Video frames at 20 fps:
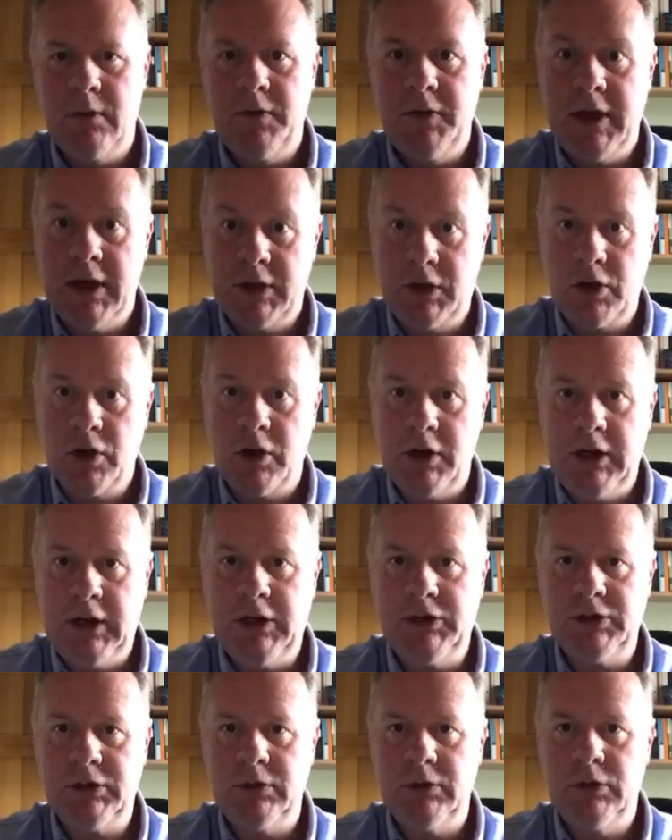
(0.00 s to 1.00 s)
The
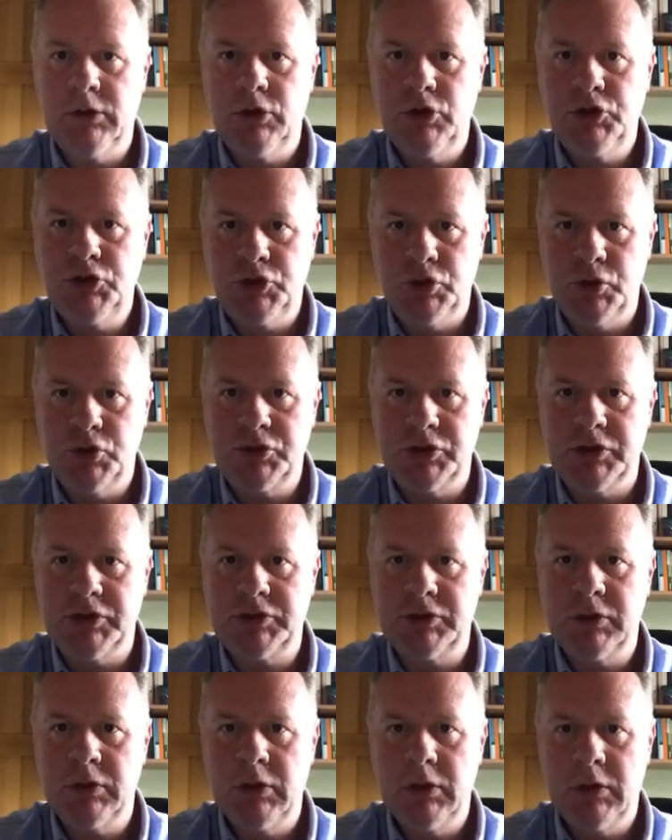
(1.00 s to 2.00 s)
incarnation shows
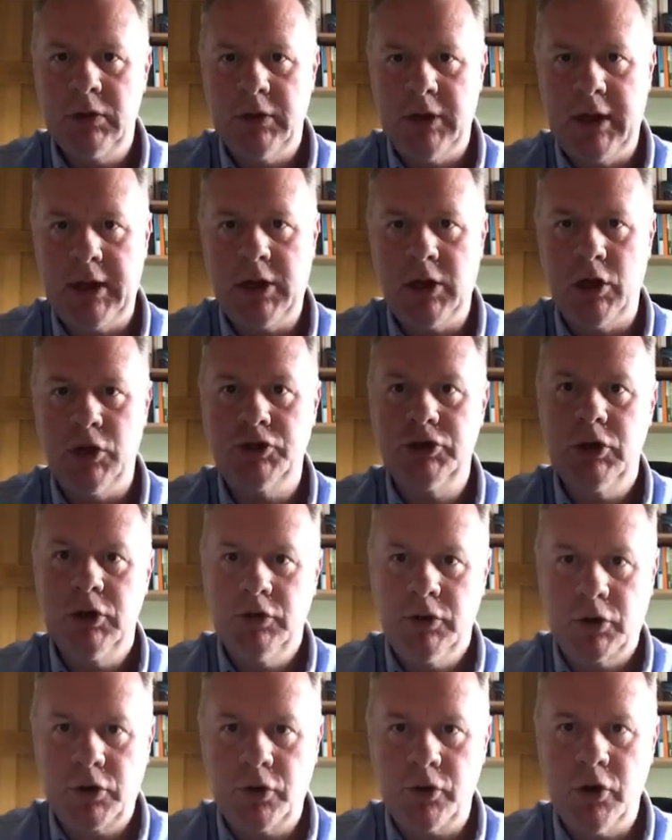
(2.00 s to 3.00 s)
us that he cares.
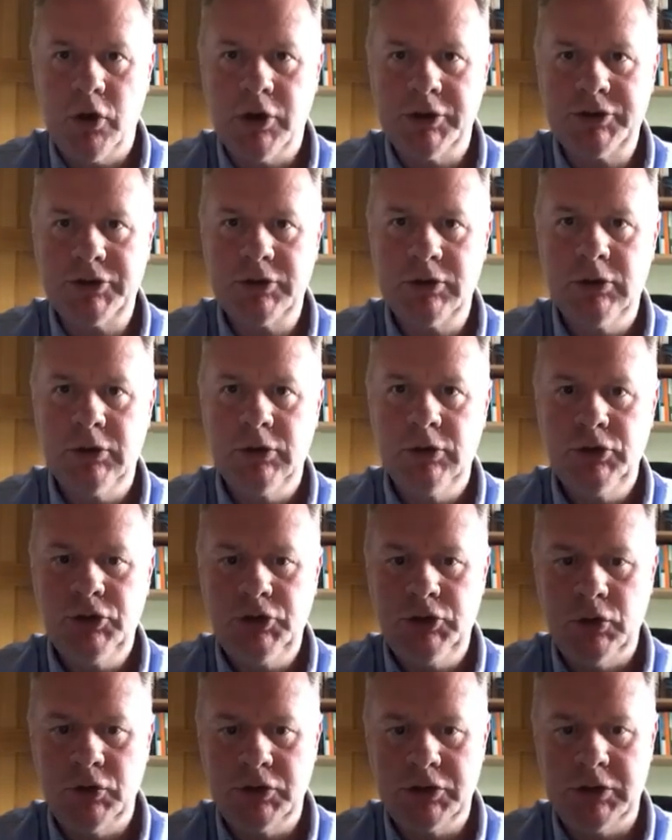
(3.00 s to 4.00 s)
The cross
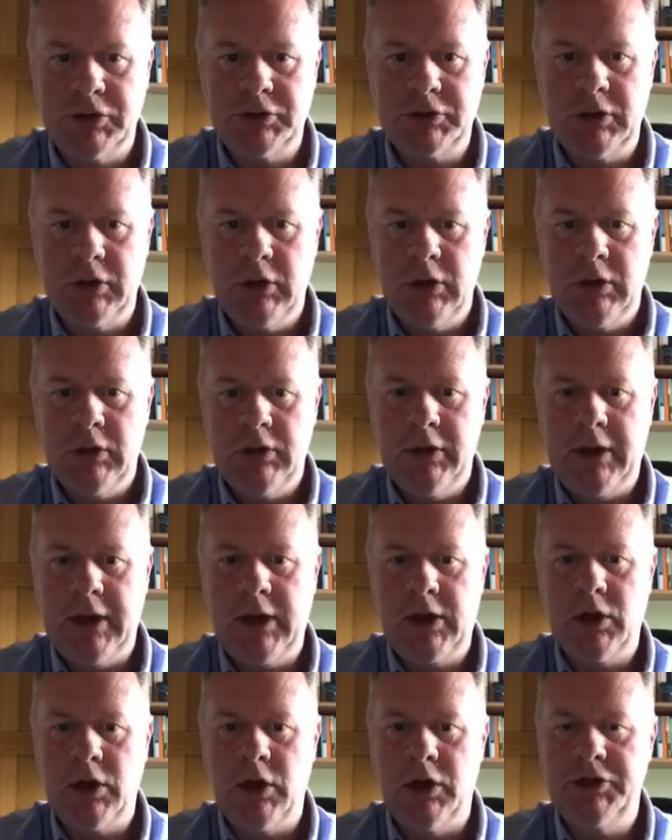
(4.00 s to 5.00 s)
shows us that he
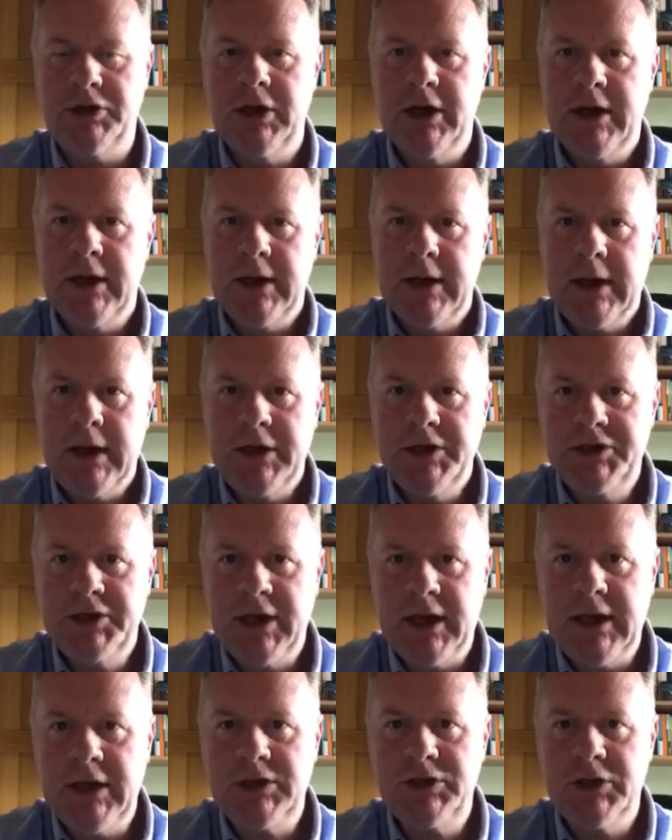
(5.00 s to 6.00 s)
cares. He
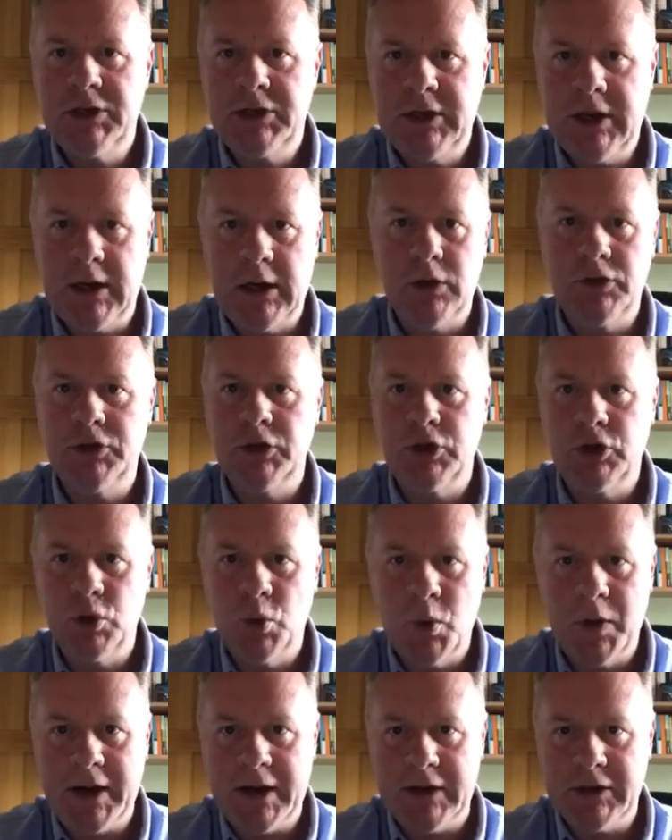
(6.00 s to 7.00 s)
sees the tears that no
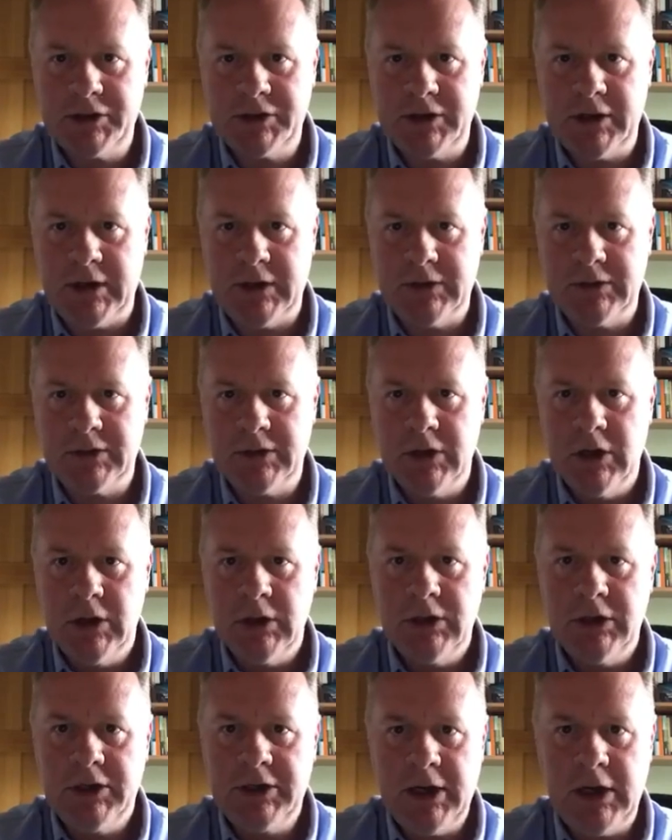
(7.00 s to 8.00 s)
one else sees.
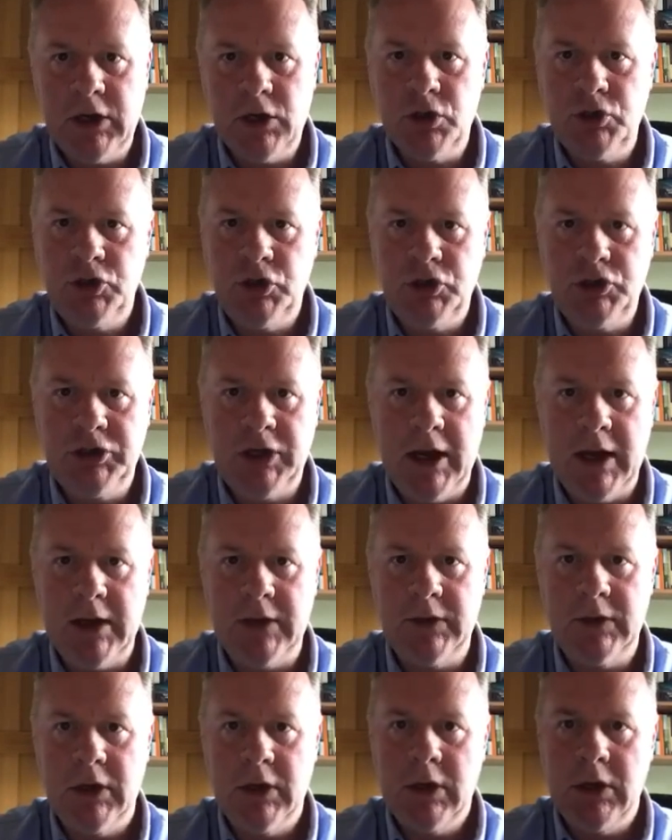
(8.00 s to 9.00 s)
The tears you
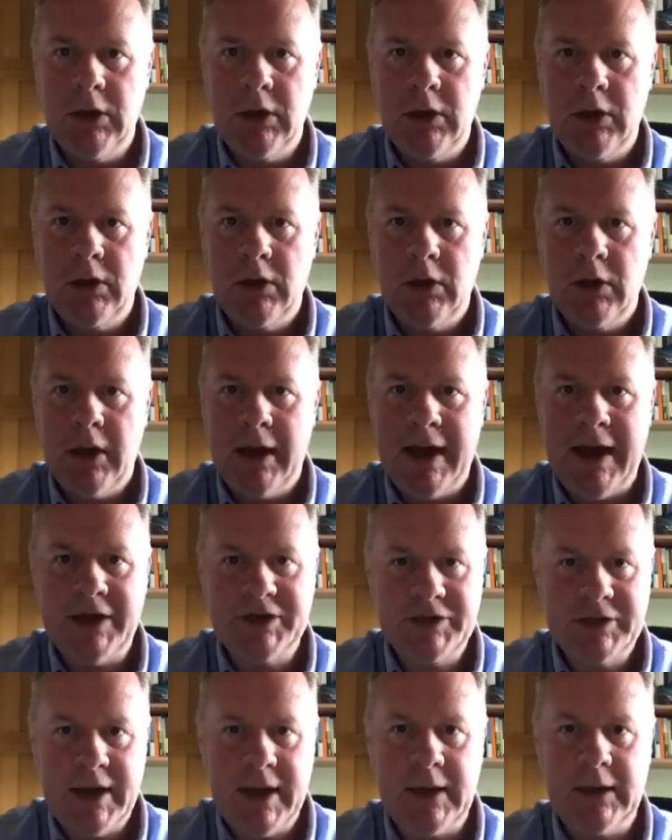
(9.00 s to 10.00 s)
shed
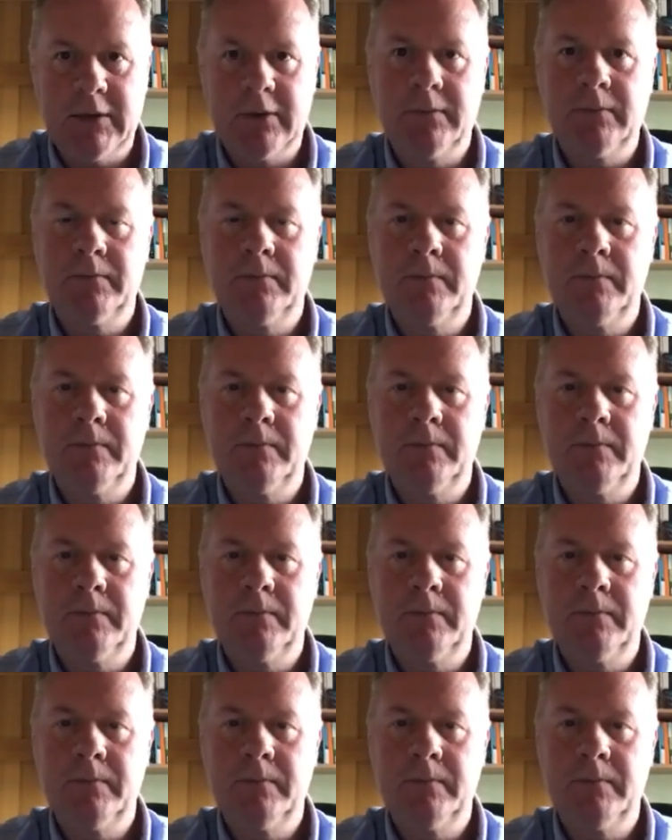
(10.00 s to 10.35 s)
last night.